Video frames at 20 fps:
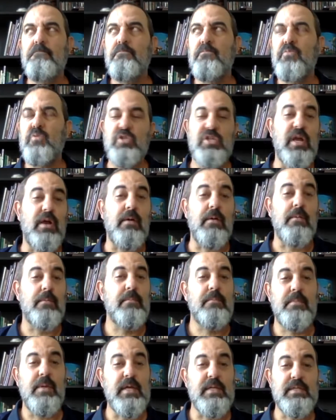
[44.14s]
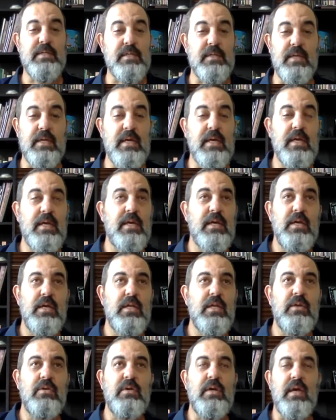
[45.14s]
share. Basically,
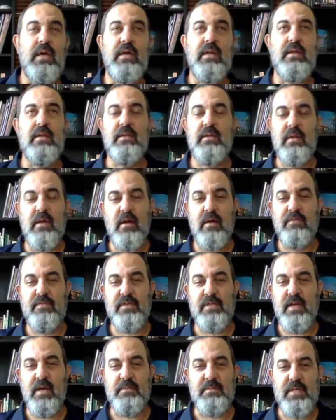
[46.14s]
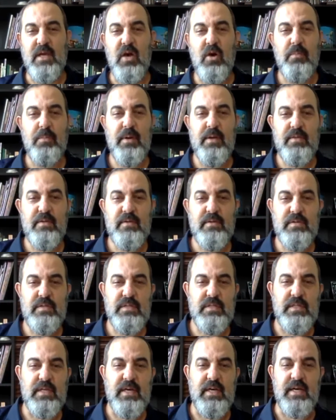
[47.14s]
you can oftentimes help
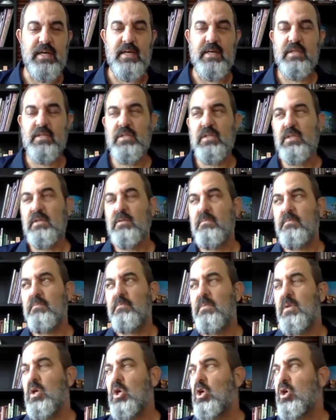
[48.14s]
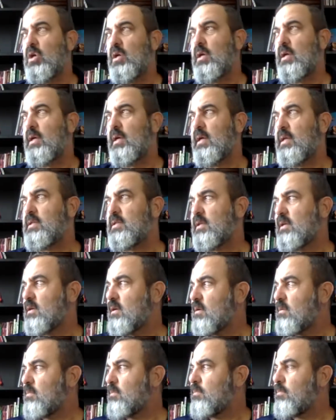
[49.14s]
others. It's a
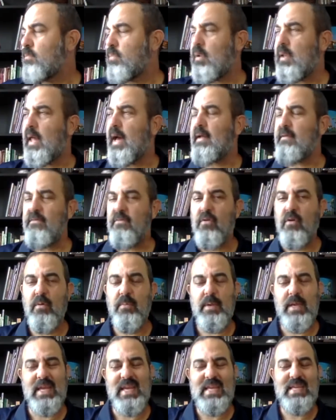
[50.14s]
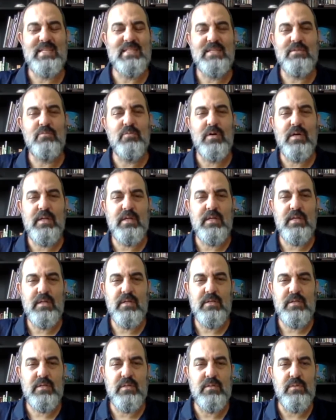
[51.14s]
good platform, an easy one
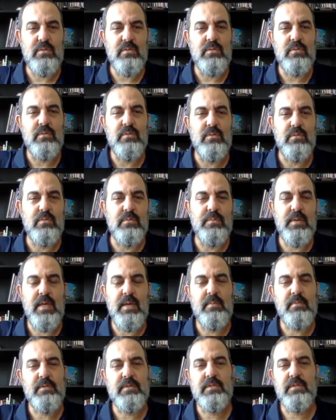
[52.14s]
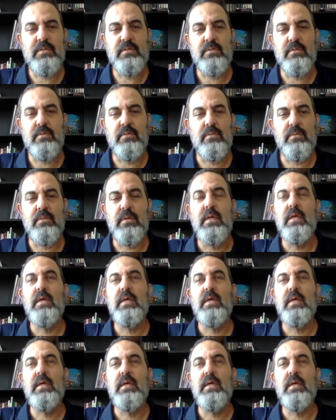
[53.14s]
to be able to